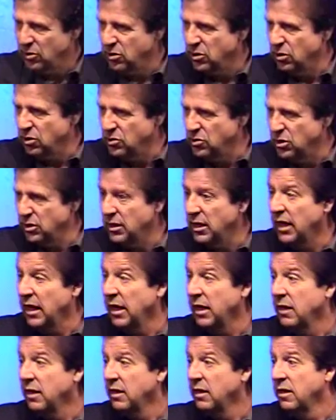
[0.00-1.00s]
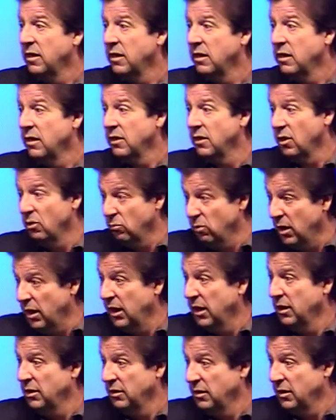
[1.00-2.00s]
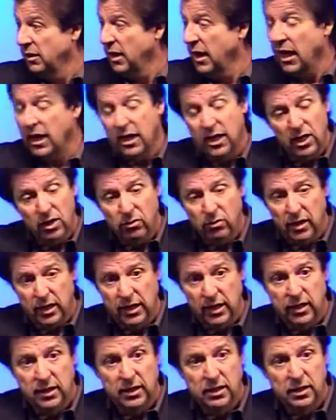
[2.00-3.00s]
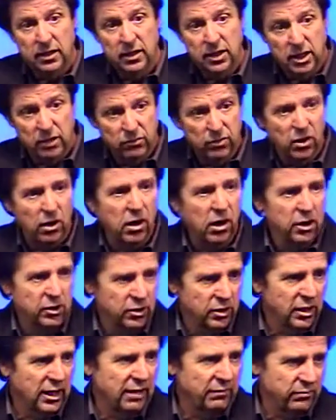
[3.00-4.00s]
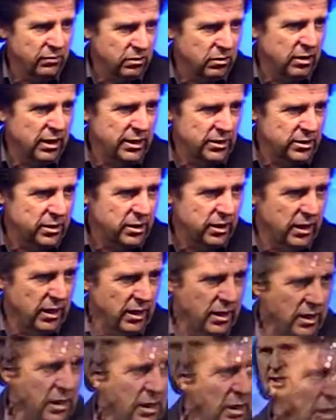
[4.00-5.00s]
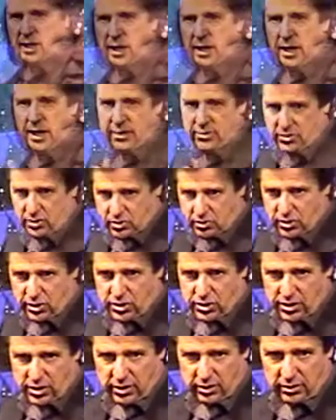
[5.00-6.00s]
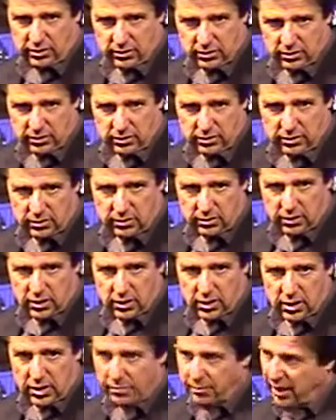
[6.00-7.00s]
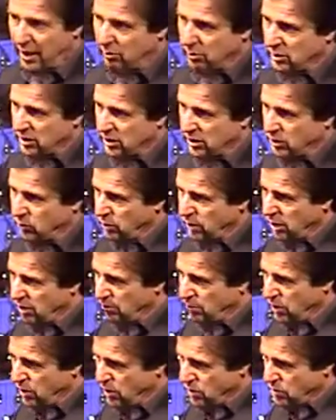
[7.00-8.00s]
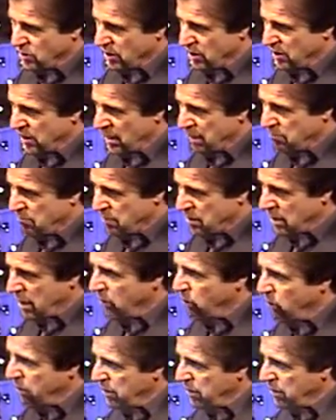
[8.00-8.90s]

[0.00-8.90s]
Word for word: encourage you today get ready. How do I get ready? Give your heart and your life to Christ today. As a Christian, the Bible says when he appears on that day, many will